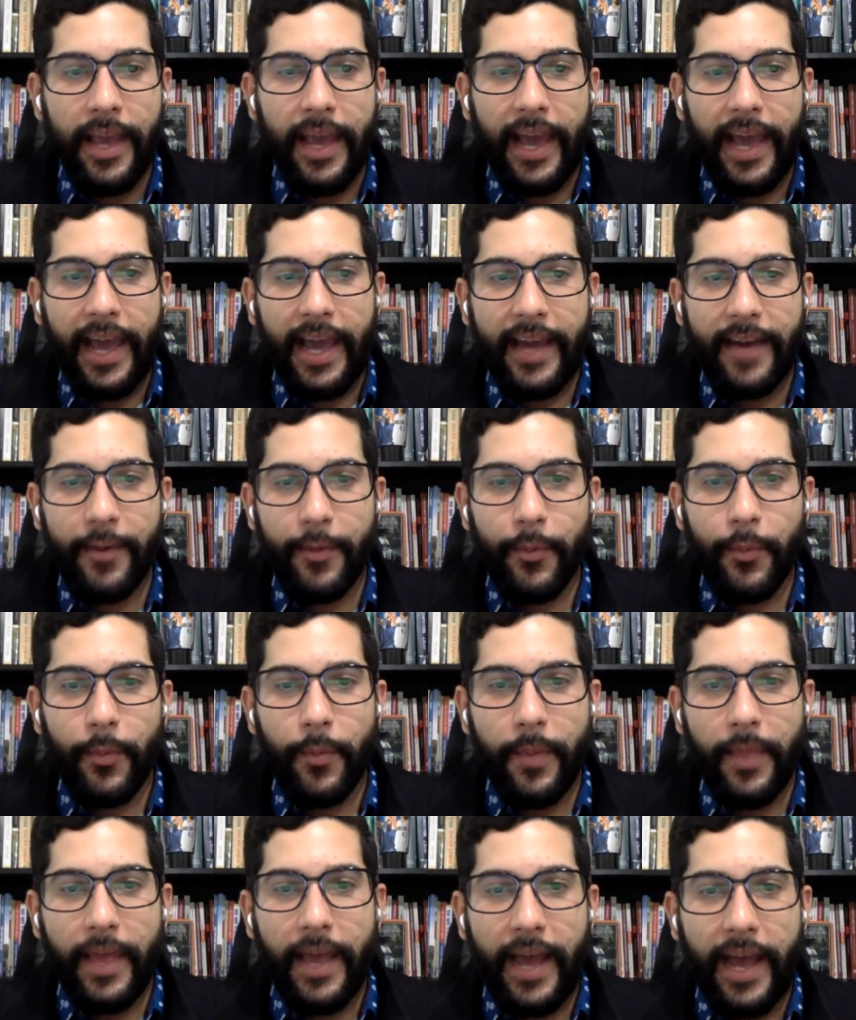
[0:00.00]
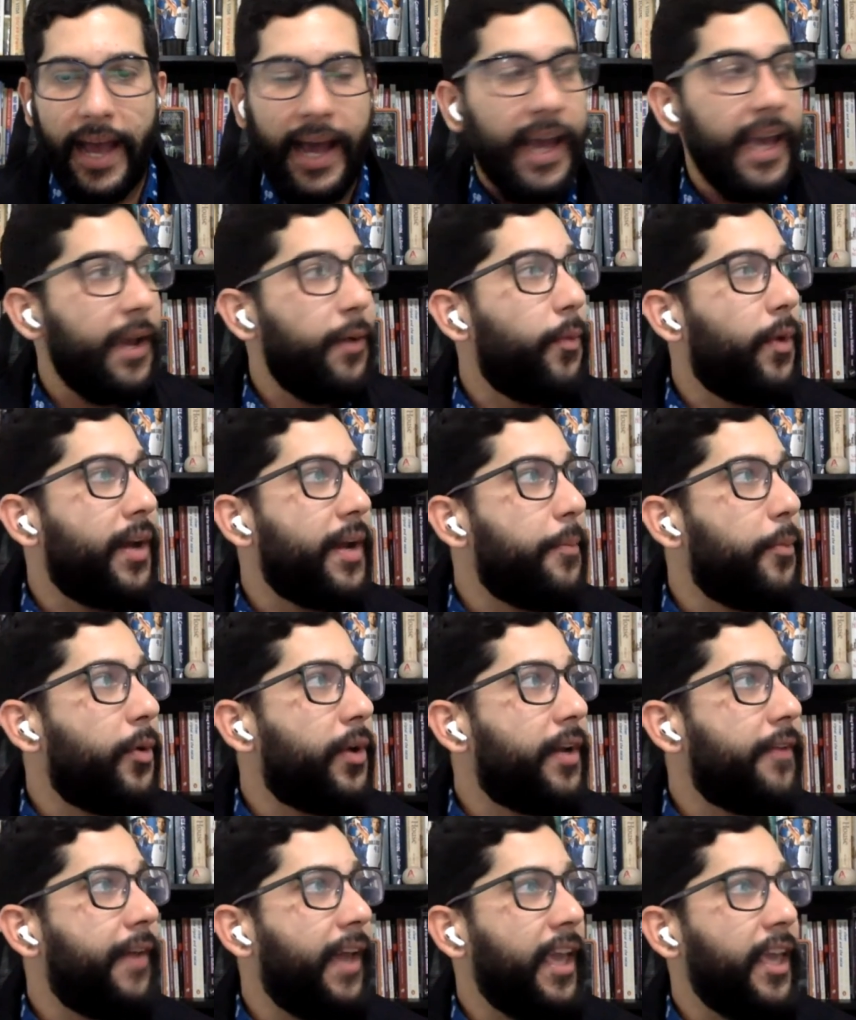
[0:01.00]
and I want to
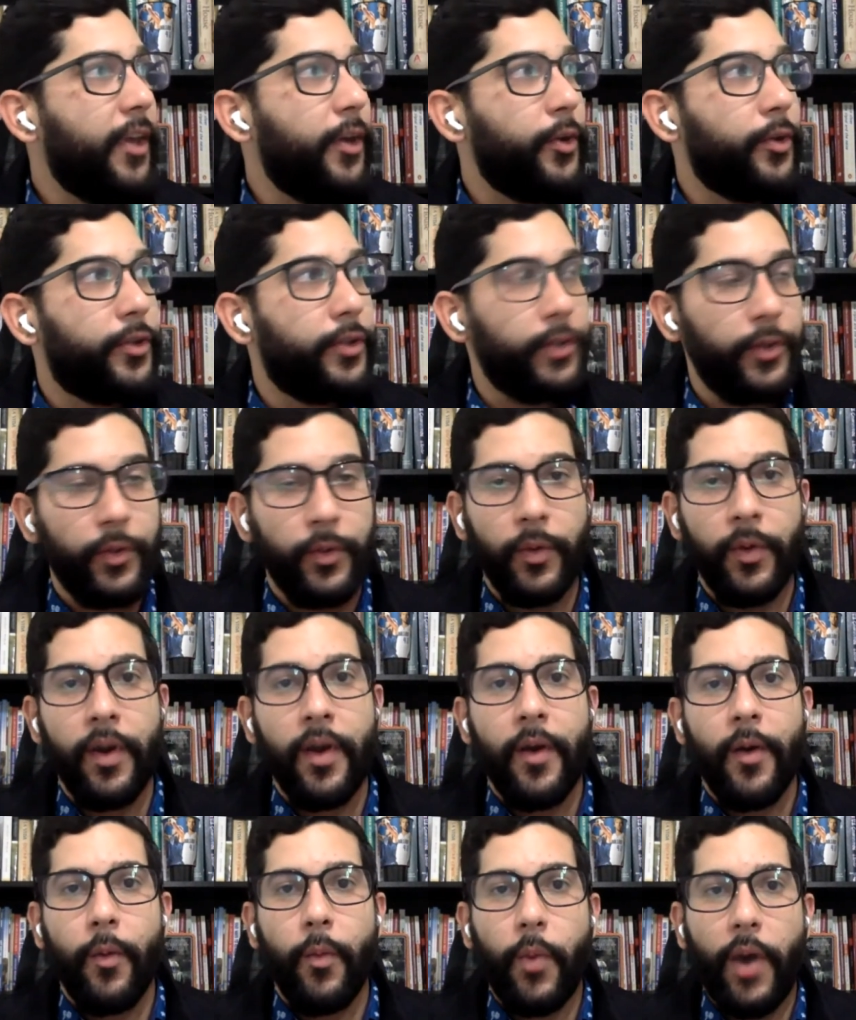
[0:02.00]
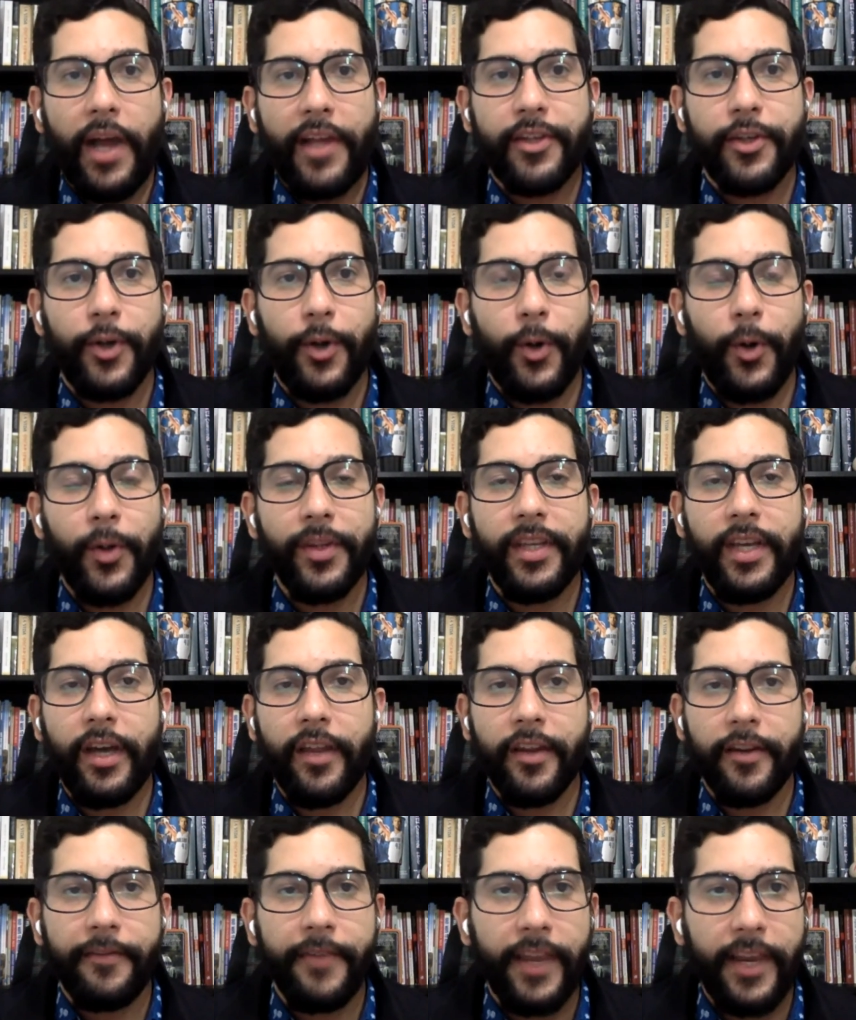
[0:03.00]
motivate you to watch all the
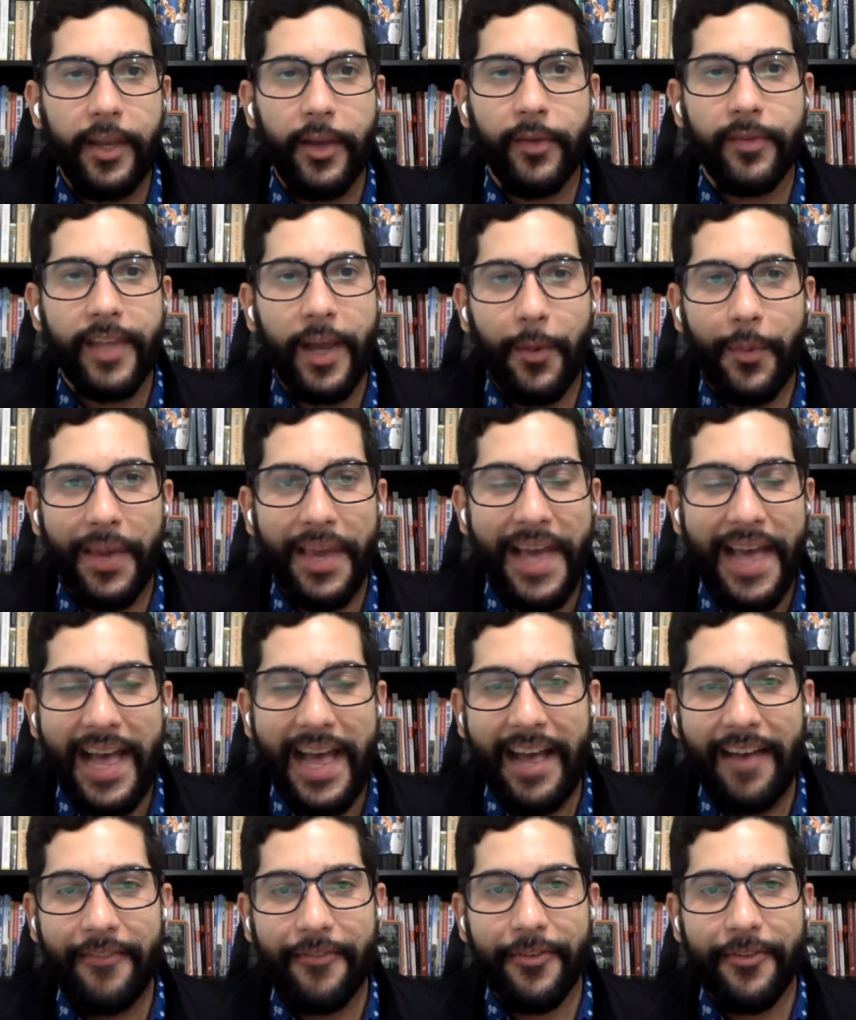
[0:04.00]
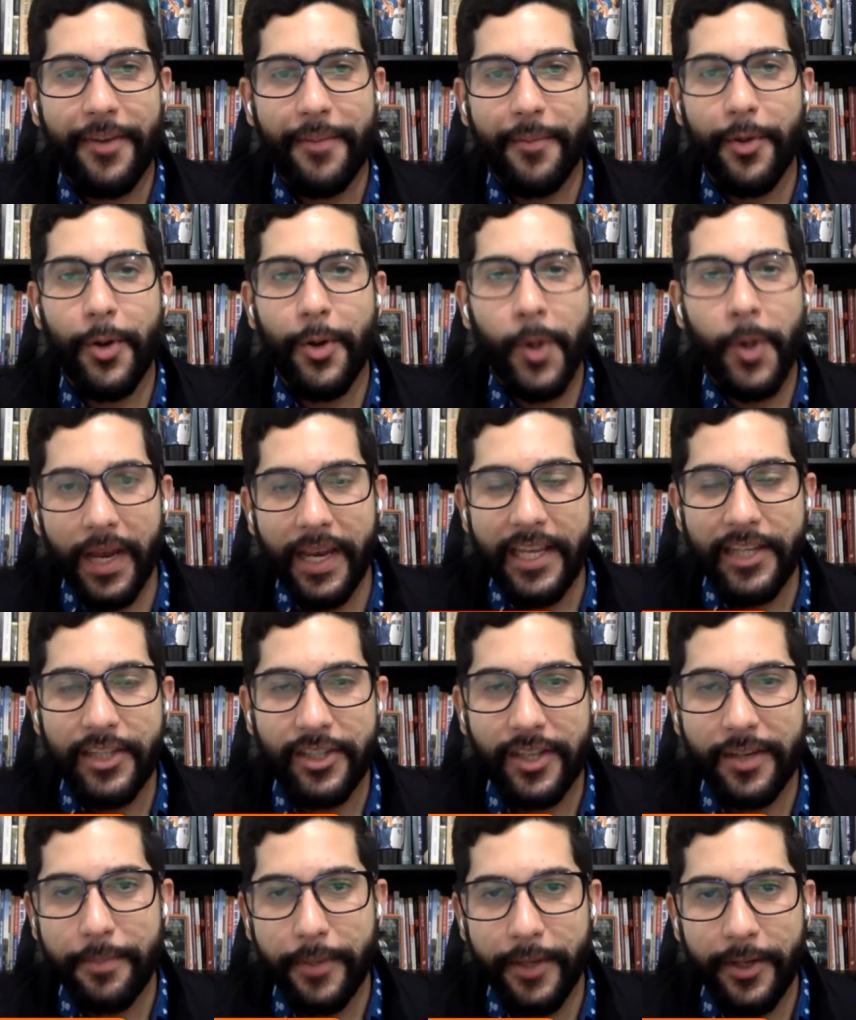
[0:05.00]
other videos that we have from
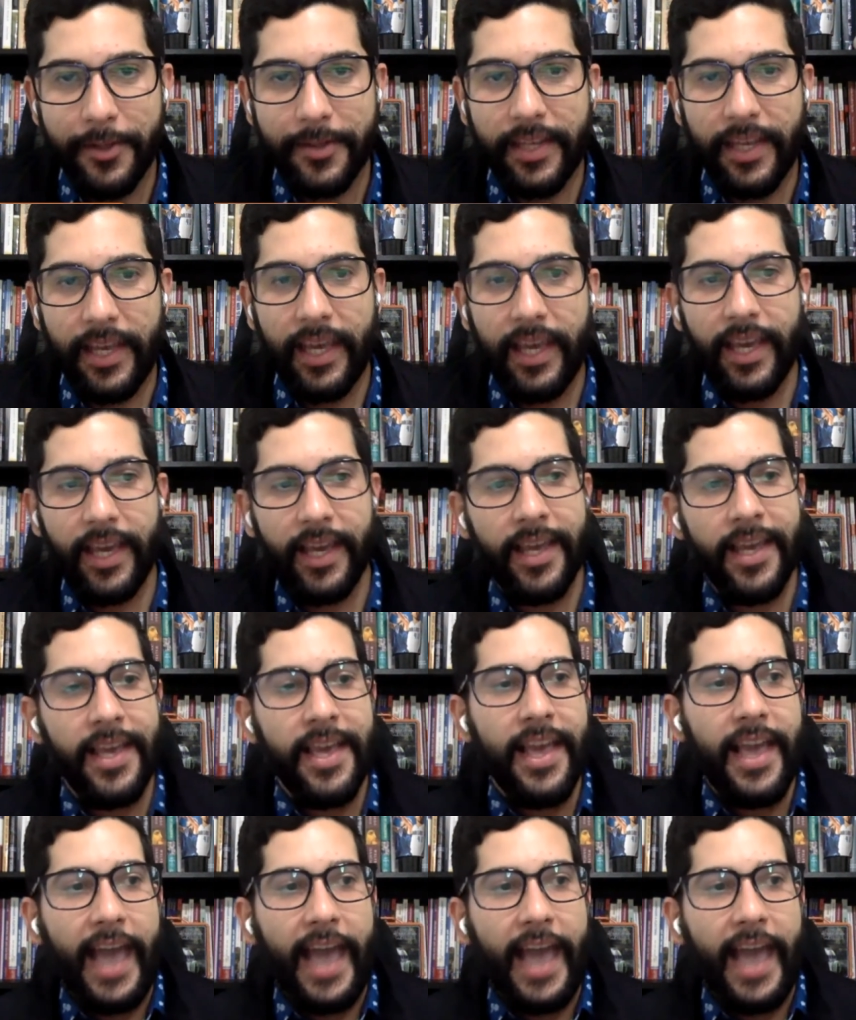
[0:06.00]
coalition building,